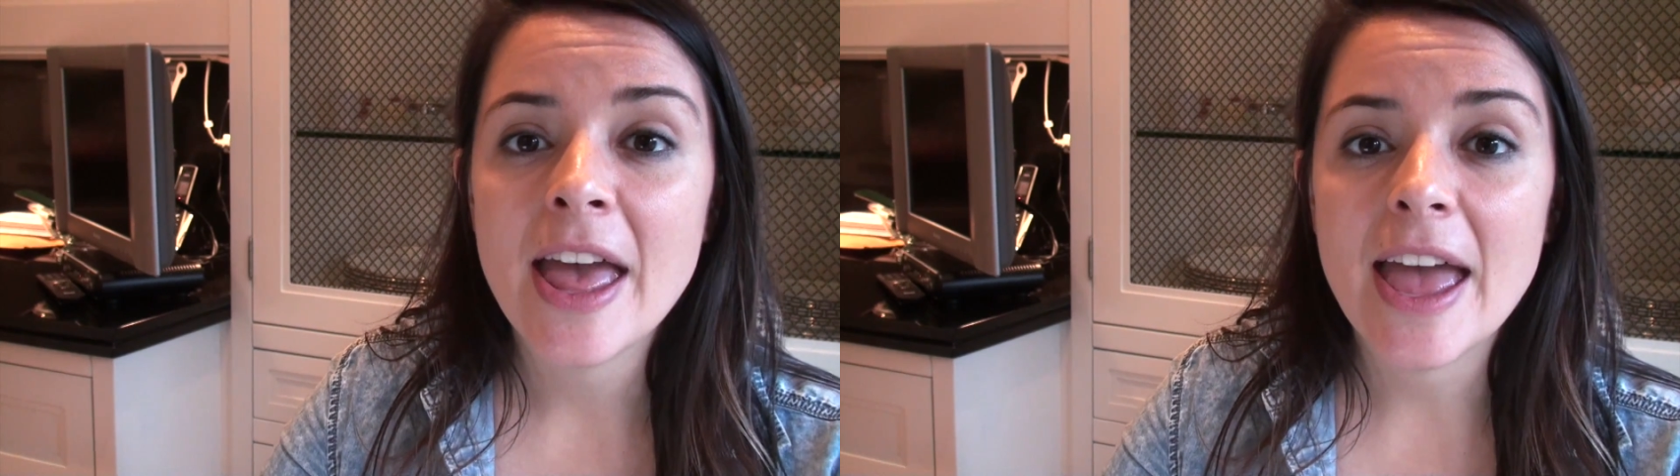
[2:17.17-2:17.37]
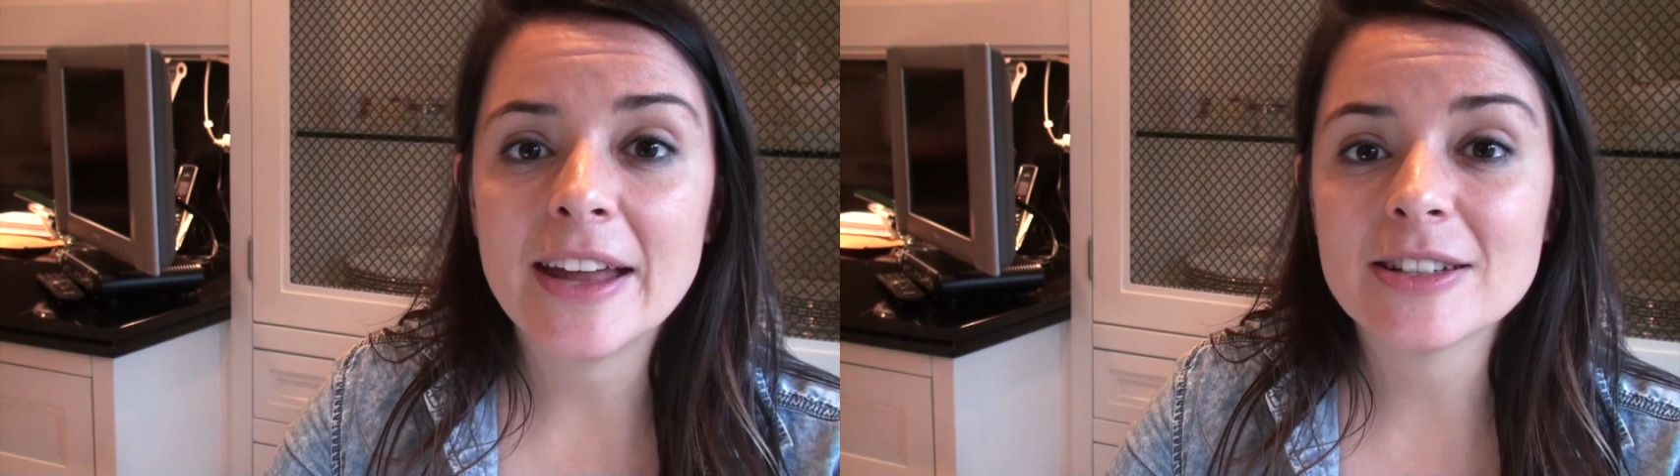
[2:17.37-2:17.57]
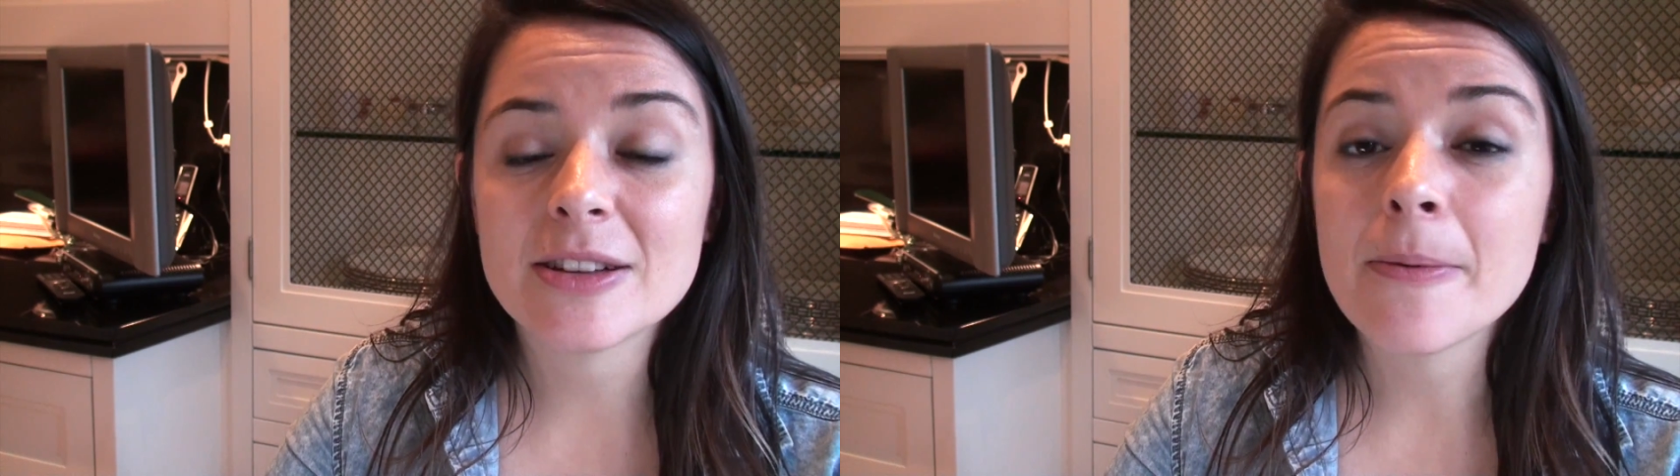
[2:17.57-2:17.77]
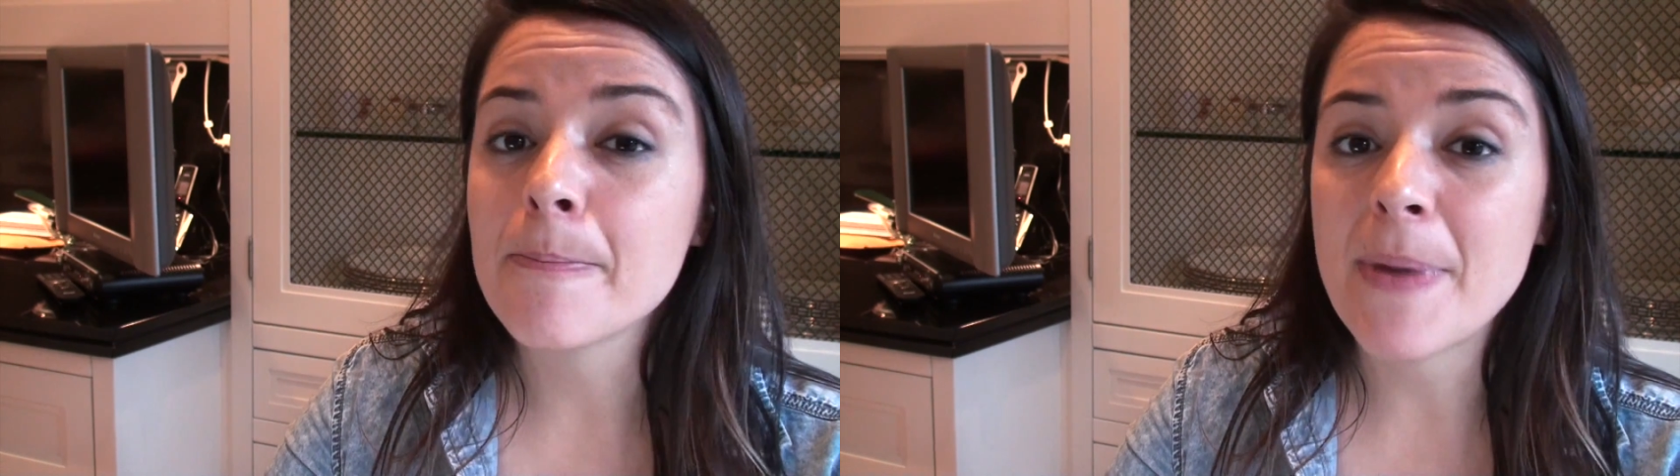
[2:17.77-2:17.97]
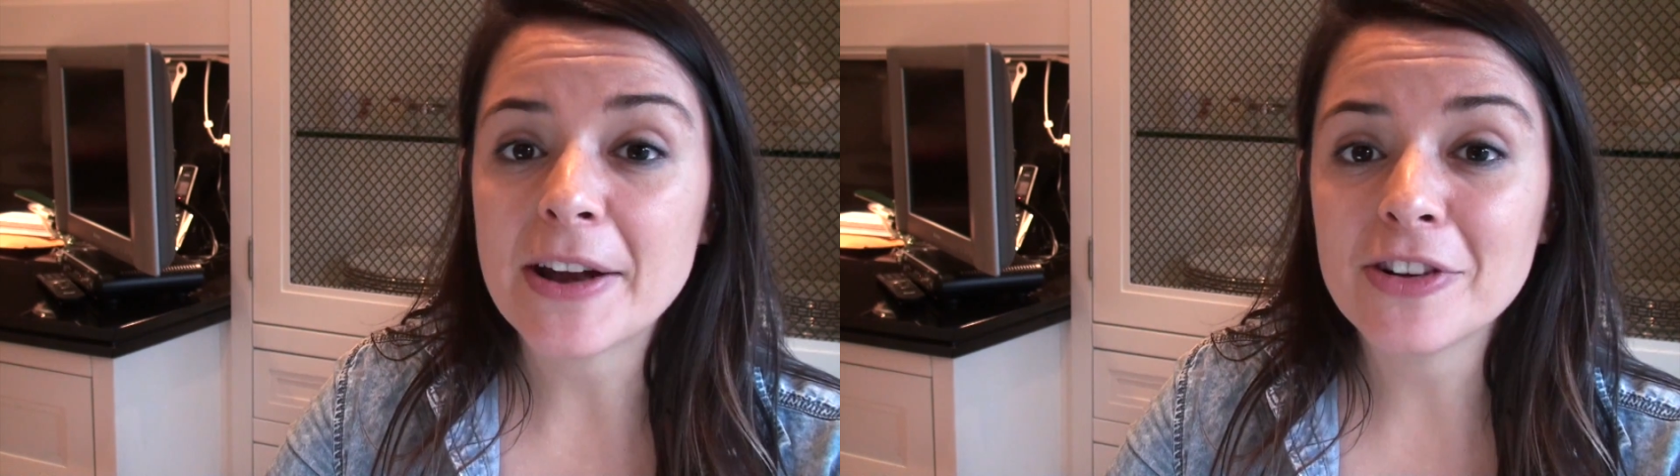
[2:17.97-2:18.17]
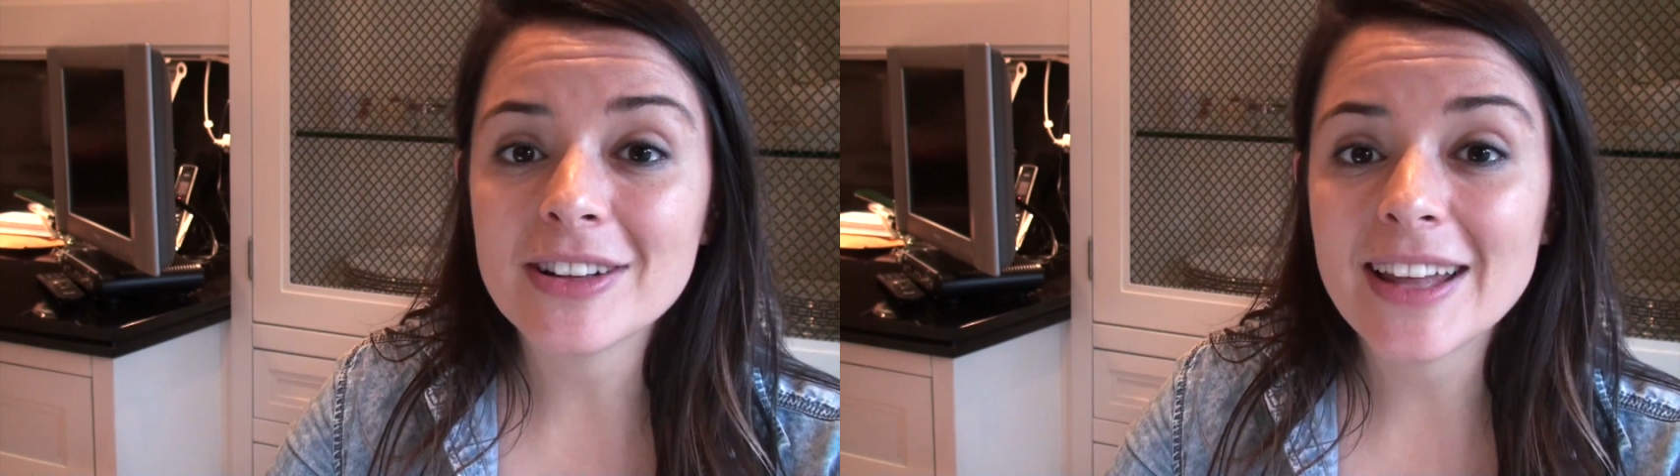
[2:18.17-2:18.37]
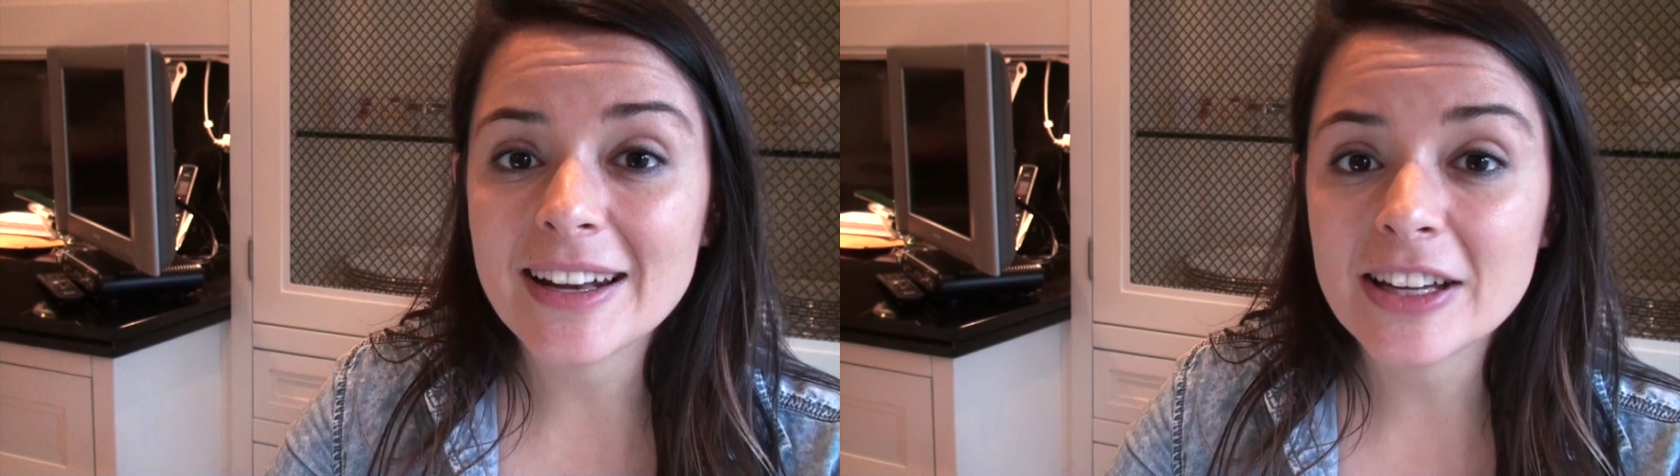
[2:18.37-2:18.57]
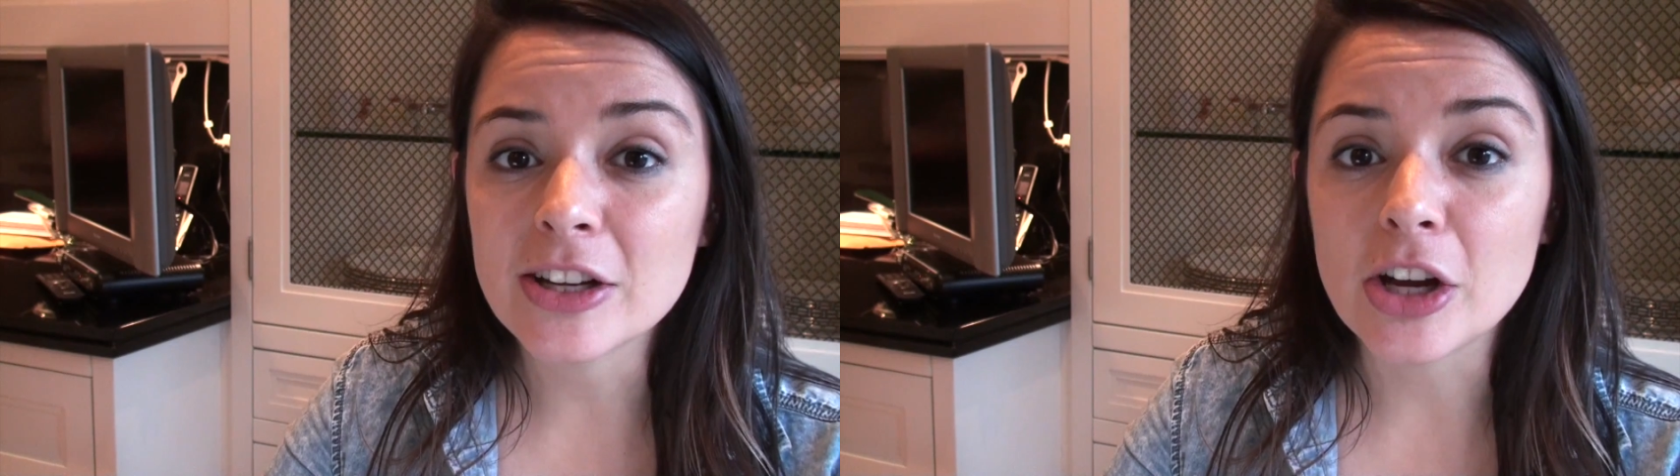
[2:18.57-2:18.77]
and better at
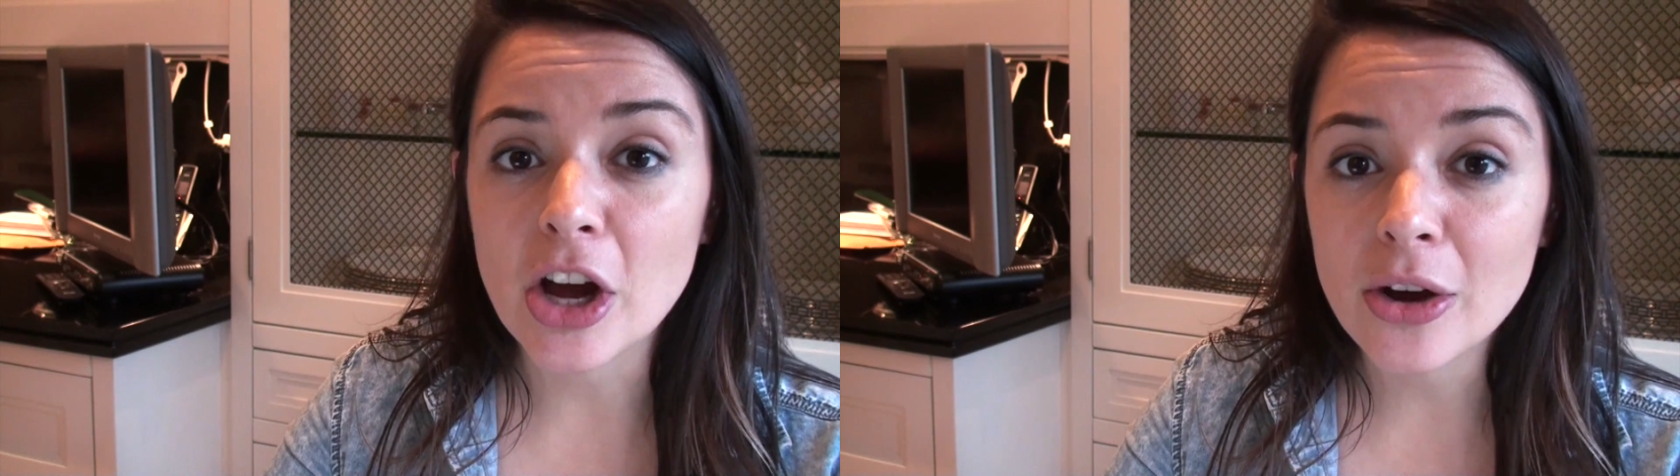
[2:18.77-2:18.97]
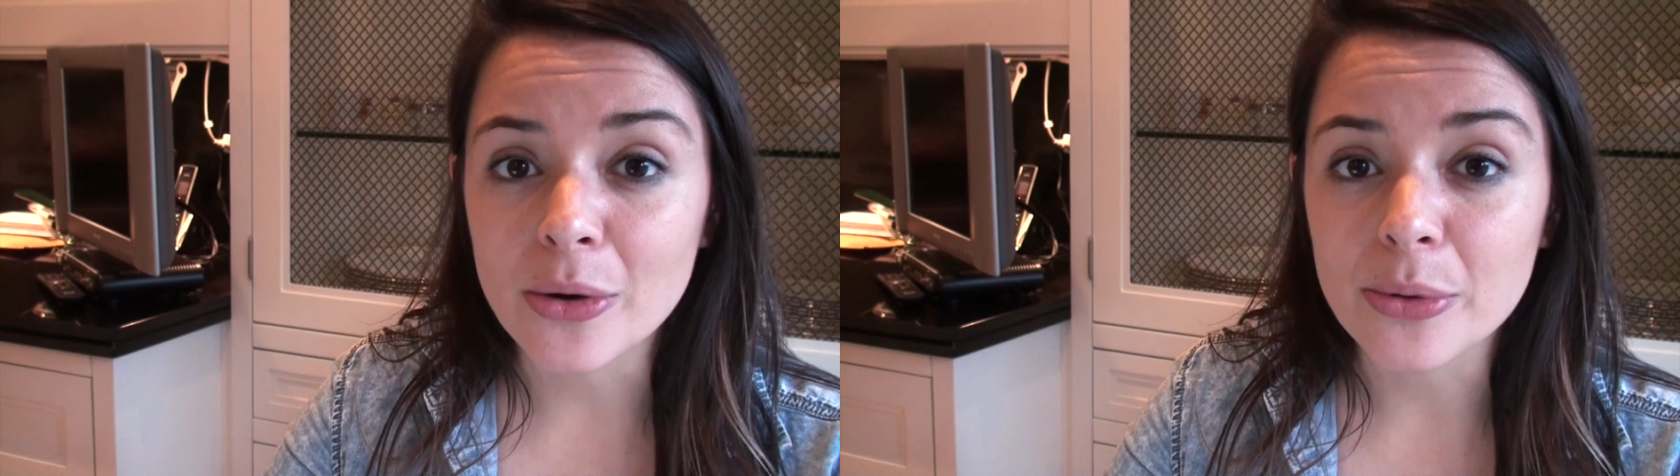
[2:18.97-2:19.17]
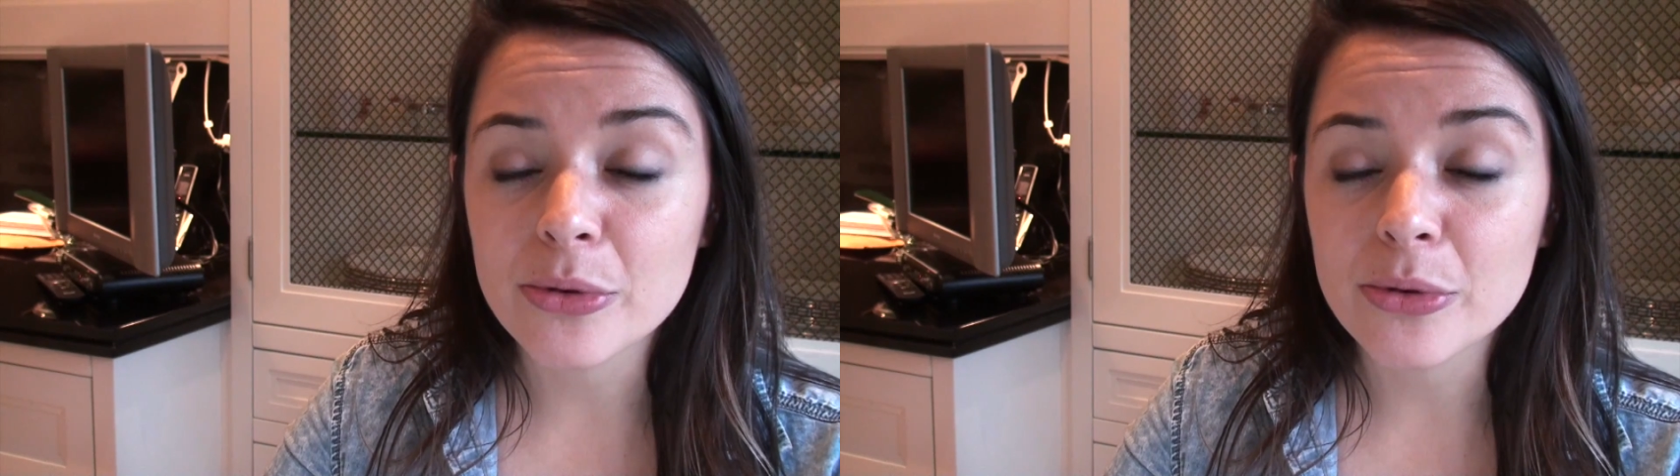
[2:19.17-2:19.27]
letting go